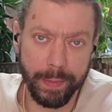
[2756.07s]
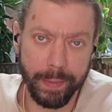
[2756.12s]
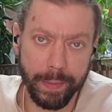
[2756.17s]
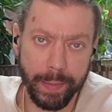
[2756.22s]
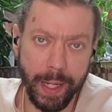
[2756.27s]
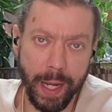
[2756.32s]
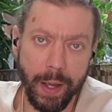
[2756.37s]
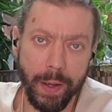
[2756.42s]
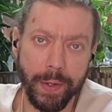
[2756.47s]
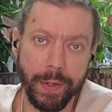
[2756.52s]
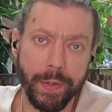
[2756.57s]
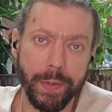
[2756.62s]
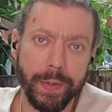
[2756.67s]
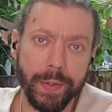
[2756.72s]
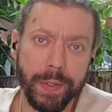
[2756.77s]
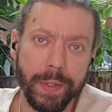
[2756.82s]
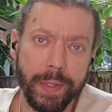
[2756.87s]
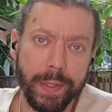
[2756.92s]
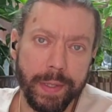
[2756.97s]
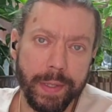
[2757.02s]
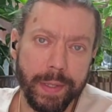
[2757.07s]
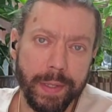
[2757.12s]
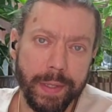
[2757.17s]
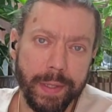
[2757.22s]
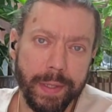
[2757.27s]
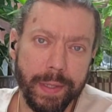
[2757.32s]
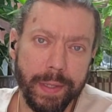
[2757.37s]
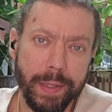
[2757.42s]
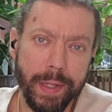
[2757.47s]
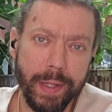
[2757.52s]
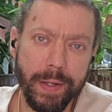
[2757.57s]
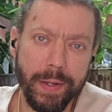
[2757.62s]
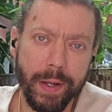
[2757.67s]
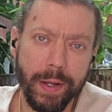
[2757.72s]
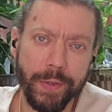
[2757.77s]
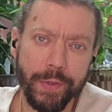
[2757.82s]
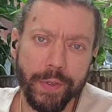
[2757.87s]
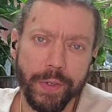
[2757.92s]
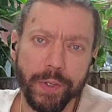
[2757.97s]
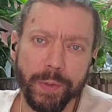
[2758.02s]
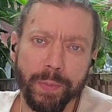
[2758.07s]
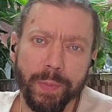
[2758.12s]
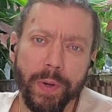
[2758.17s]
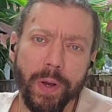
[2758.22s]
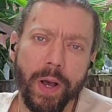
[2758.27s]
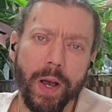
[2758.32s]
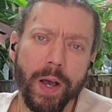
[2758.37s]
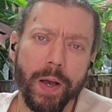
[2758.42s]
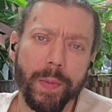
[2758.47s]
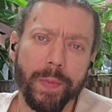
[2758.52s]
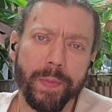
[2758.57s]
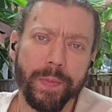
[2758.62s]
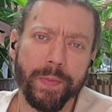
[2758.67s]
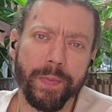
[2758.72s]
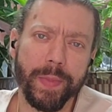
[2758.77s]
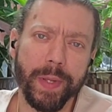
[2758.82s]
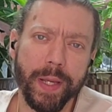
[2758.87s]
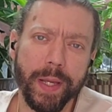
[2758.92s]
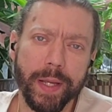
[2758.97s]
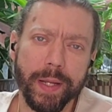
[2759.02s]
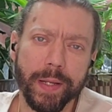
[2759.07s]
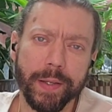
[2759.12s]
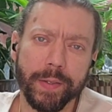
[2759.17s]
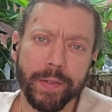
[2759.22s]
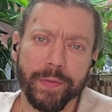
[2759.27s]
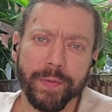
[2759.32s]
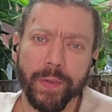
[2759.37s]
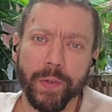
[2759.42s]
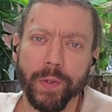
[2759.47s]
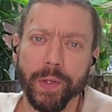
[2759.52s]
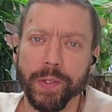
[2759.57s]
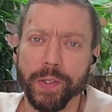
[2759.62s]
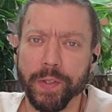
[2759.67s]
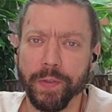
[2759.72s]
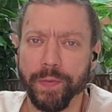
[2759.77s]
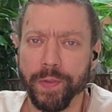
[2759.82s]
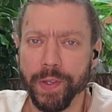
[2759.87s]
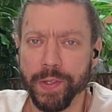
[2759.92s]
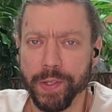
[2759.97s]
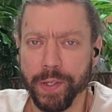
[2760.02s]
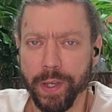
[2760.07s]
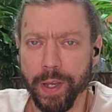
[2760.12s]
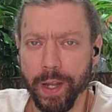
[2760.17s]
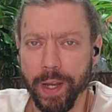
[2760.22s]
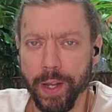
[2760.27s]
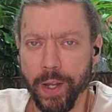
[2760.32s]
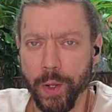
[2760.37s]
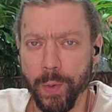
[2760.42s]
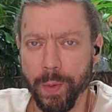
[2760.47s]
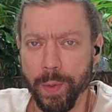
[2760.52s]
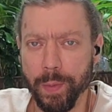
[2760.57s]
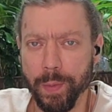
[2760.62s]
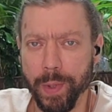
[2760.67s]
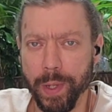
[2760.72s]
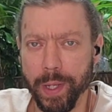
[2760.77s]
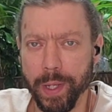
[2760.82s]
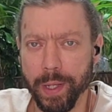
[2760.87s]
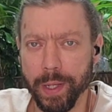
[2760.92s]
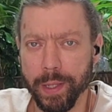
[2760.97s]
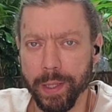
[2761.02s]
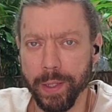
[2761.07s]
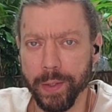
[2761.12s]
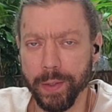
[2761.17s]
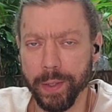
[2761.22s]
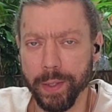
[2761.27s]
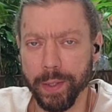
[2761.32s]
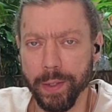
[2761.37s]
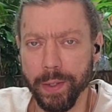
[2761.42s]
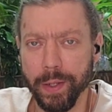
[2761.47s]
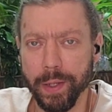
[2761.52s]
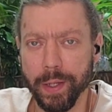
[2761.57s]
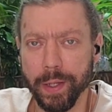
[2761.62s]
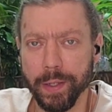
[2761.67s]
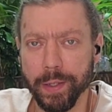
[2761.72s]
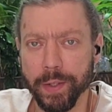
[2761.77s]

Now, you did not just pop in as a fully sophisticated human being, clearly not.